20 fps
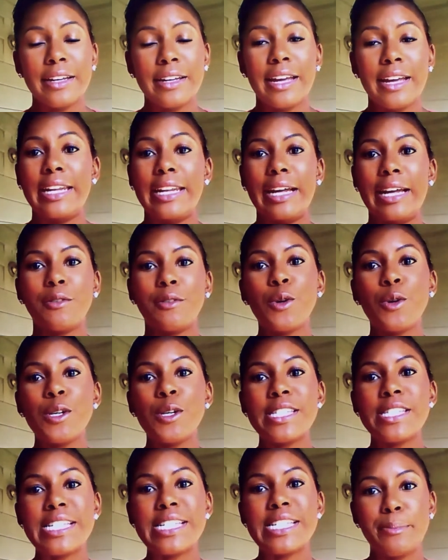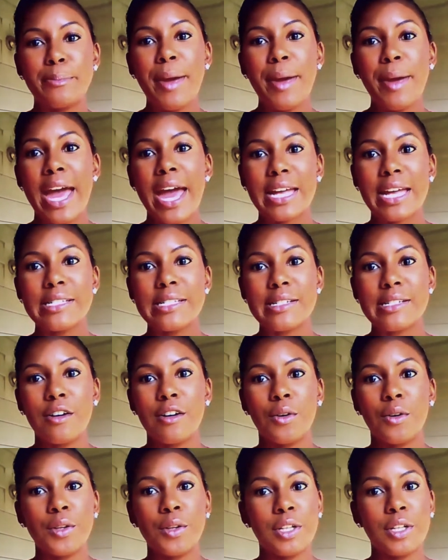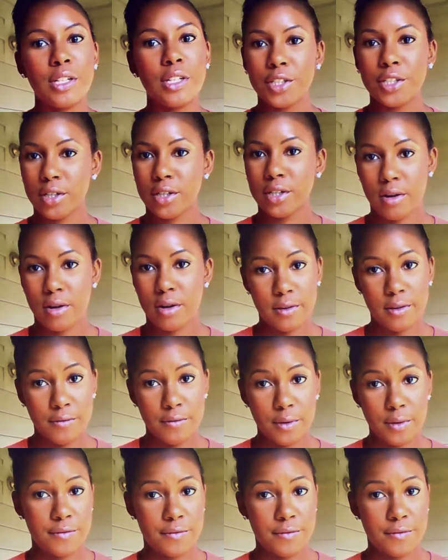And of course, it depends on the look you're going for.